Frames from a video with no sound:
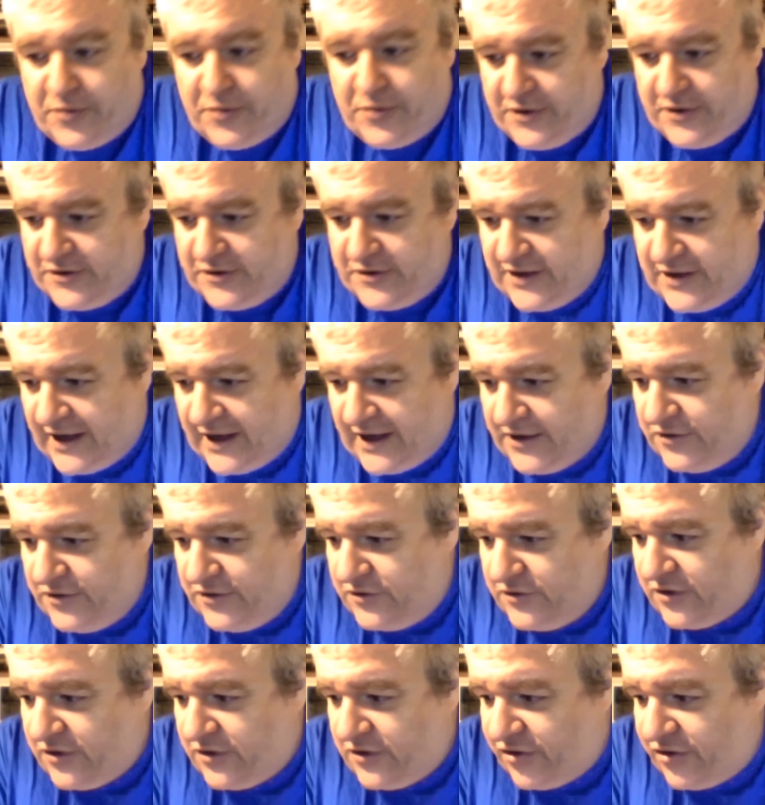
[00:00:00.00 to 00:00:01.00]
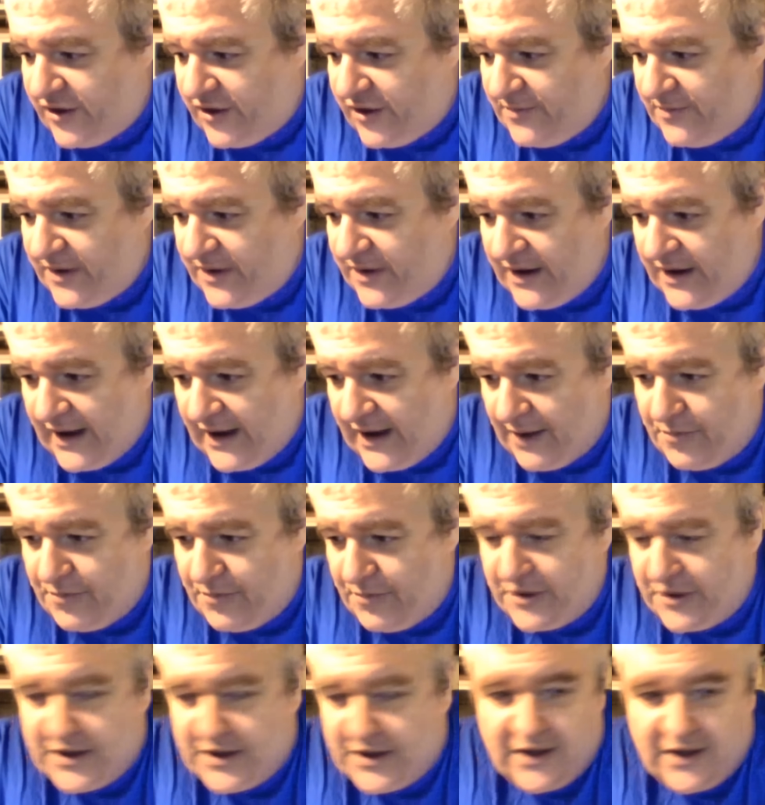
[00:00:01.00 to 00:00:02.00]
and you said I could use a thumbnail, and I
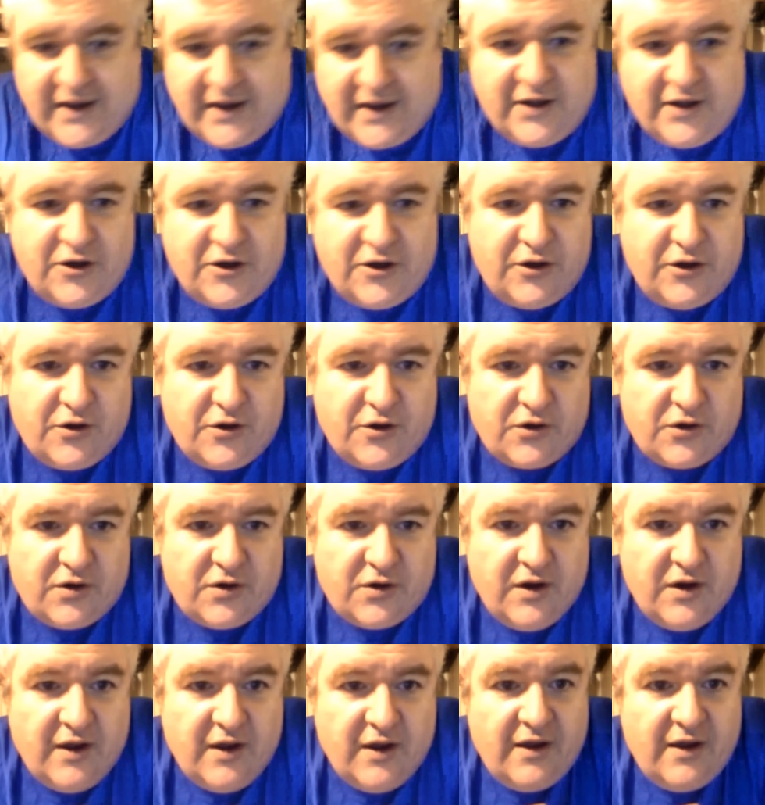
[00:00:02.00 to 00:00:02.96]
put the link to your